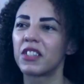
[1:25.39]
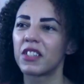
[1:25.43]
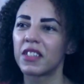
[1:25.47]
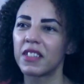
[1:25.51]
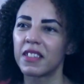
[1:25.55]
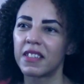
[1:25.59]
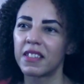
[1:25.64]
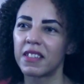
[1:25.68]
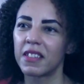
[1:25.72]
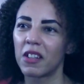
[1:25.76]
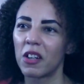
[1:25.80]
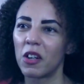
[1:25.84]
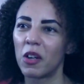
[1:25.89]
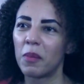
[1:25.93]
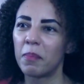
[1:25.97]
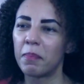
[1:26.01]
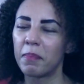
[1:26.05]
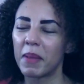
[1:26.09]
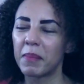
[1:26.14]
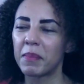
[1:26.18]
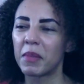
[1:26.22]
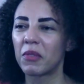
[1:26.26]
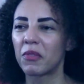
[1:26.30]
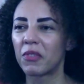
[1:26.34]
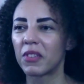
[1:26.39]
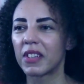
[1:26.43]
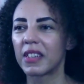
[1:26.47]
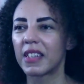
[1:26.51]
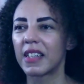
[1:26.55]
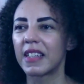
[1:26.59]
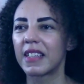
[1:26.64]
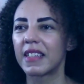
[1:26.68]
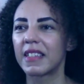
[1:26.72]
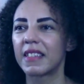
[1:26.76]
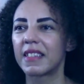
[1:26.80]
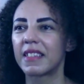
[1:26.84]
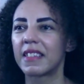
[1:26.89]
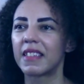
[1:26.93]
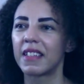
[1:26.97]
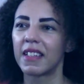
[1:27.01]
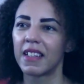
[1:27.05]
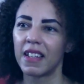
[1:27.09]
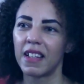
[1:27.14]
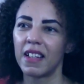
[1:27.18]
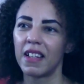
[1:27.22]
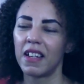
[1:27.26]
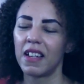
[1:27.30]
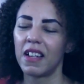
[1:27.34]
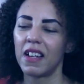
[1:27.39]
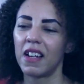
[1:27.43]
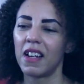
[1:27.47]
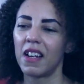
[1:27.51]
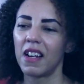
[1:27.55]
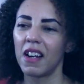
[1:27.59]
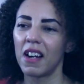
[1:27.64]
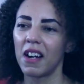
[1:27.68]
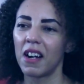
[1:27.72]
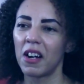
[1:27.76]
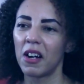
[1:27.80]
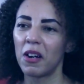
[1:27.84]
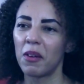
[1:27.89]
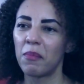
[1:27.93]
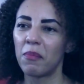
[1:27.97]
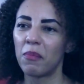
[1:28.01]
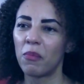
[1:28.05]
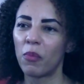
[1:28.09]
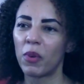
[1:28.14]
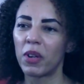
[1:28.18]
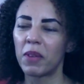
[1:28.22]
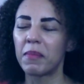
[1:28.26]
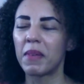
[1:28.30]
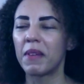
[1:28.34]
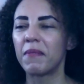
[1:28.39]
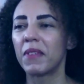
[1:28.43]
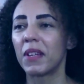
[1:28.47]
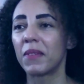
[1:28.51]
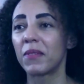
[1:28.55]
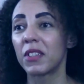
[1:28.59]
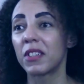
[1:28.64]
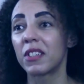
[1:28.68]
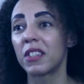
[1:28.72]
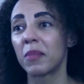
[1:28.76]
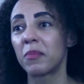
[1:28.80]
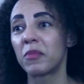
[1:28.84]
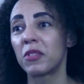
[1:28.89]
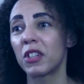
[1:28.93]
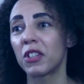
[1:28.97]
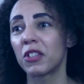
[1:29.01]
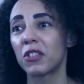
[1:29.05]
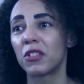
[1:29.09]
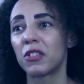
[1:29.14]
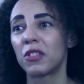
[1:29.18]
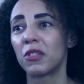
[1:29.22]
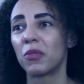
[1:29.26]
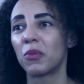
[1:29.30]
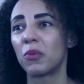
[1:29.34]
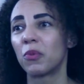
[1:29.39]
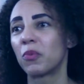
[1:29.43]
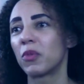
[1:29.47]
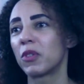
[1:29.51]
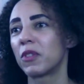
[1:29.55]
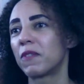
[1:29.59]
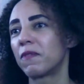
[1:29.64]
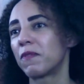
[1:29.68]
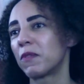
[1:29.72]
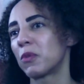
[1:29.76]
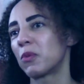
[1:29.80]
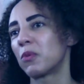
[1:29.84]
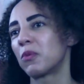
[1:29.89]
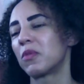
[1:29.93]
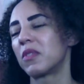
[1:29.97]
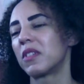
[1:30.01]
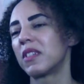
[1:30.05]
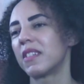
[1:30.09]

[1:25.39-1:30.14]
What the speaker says: just made me realize one of my favorite subjects was food,